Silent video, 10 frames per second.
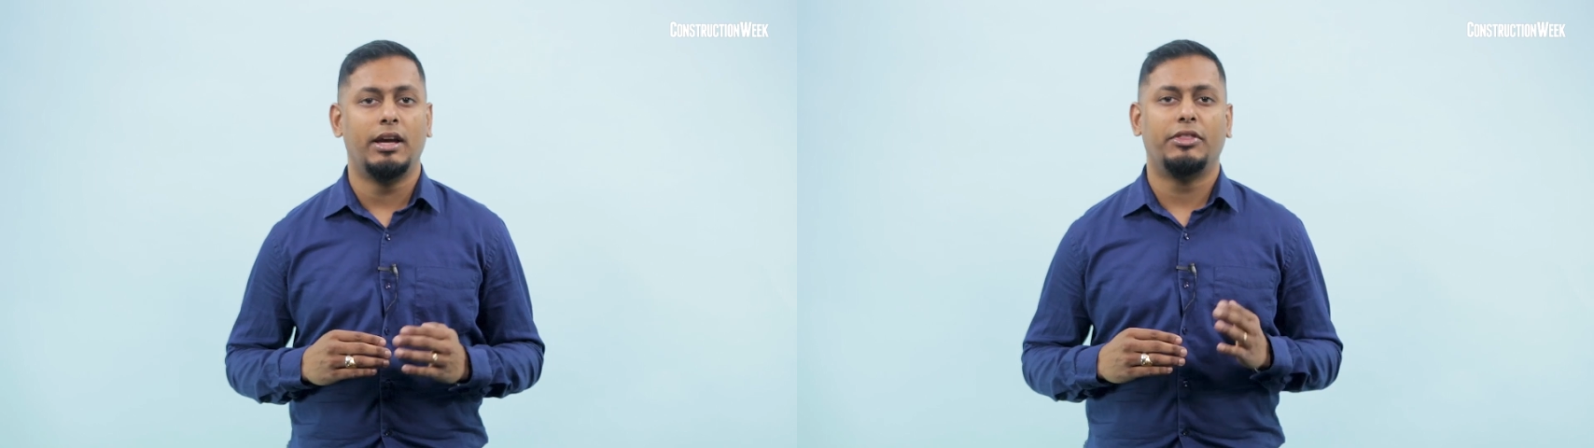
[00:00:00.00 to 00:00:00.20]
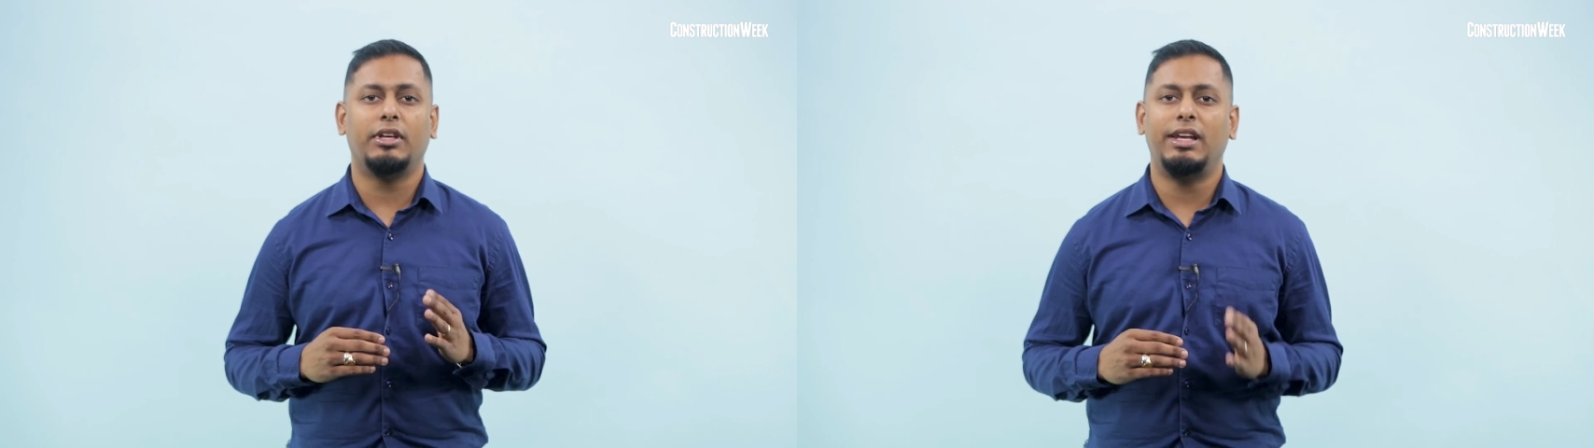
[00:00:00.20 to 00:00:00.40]

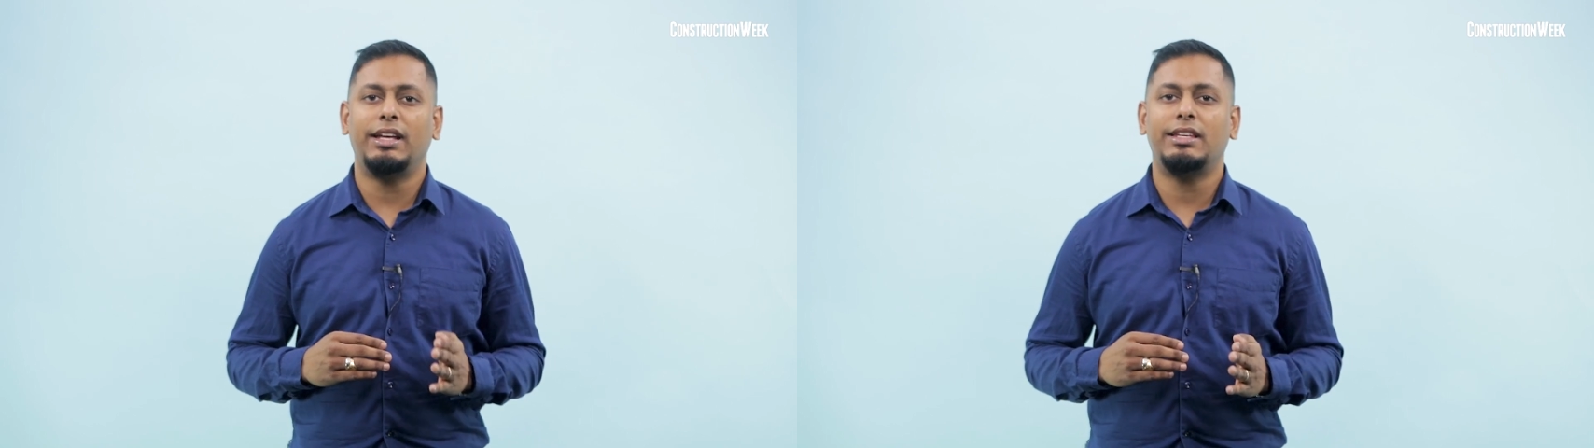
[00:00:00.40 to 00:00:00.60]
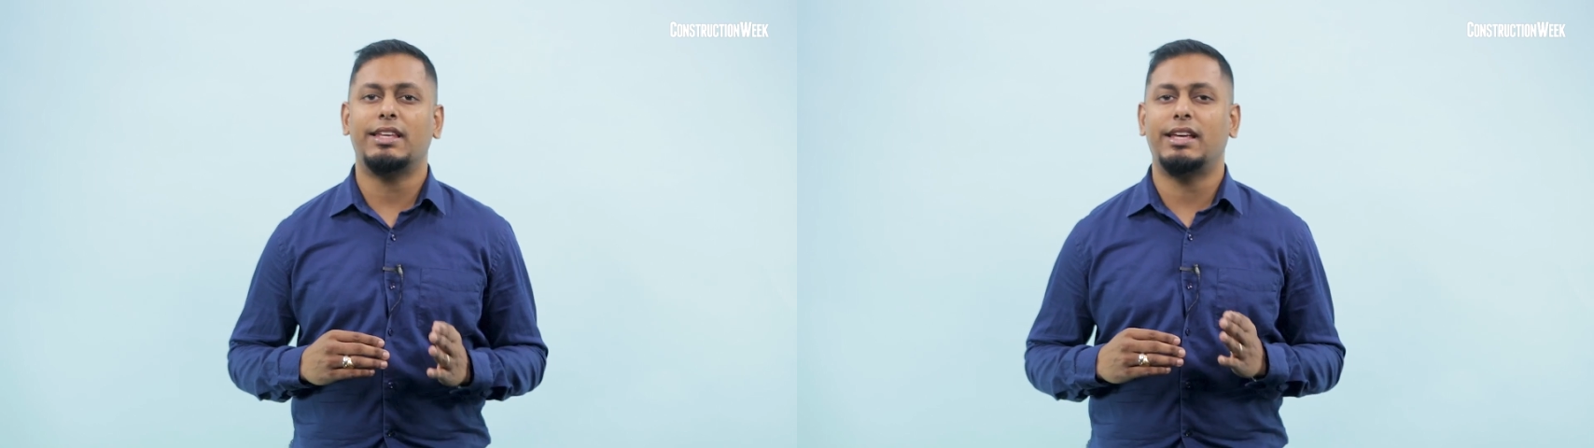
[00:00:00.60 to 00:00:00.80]
The
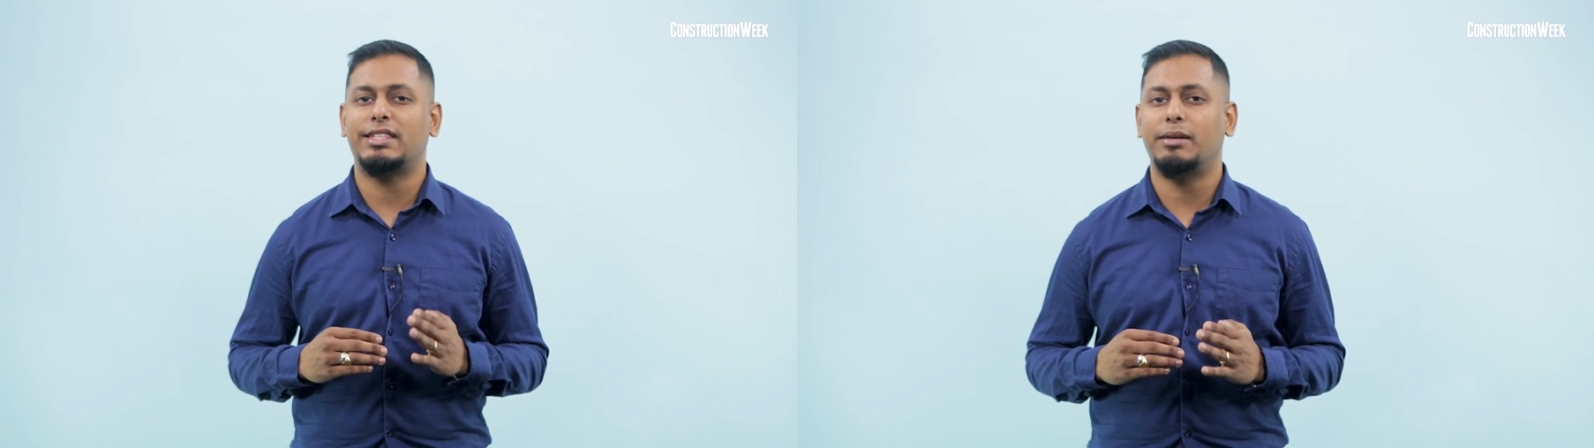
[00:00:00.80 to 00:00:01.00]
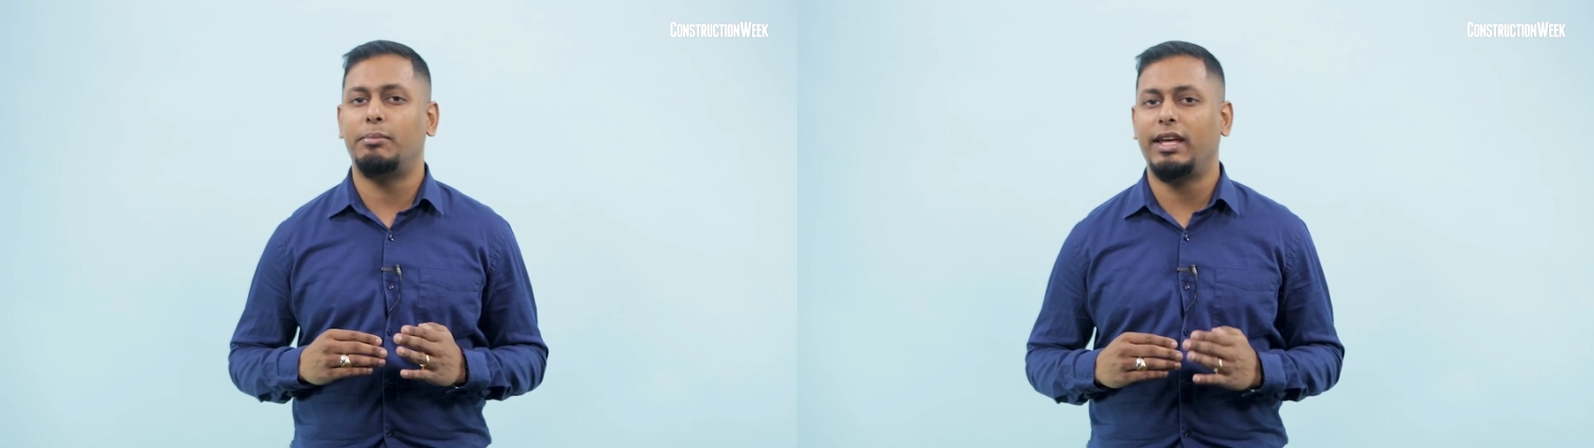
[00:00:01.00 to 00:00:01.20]
link's
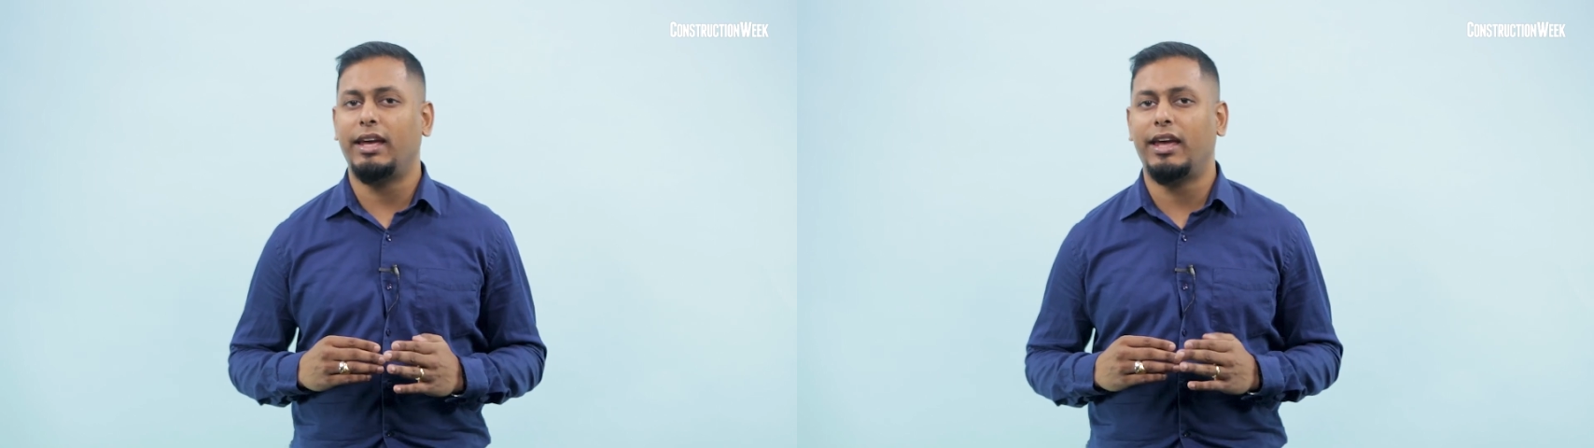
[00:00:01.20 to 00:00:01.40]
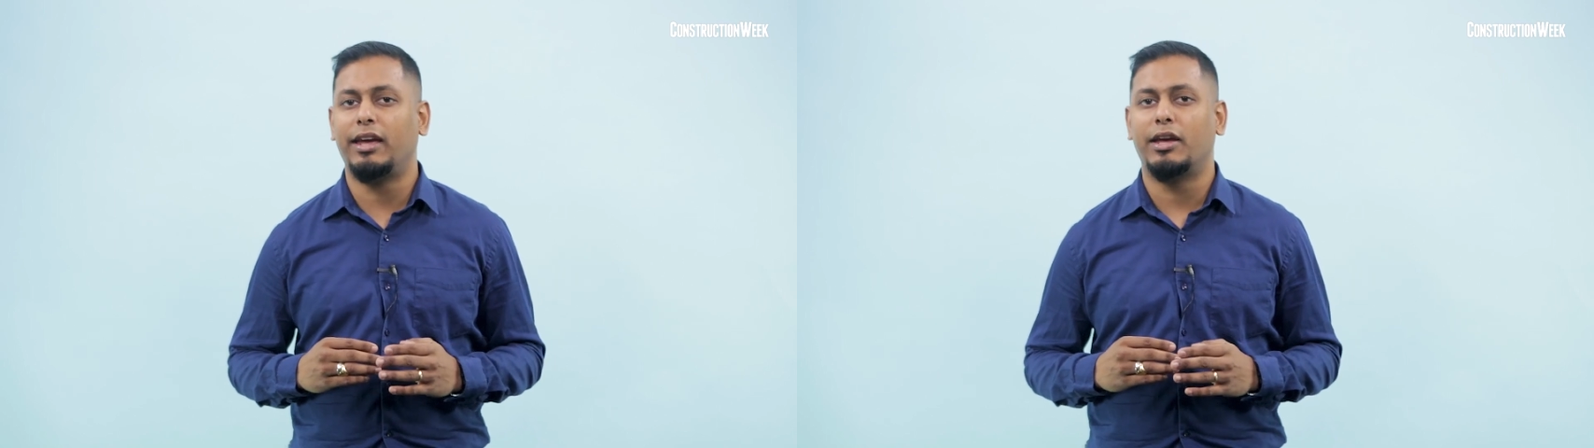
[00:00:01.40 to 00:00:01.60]
Assembly
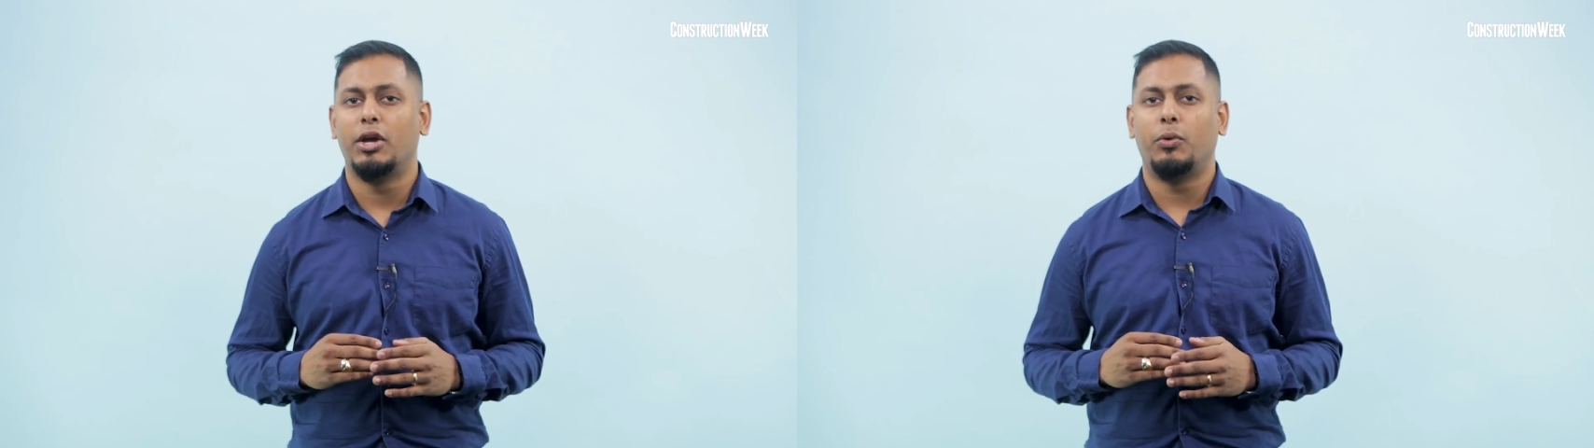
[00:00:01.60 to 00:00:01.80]
A,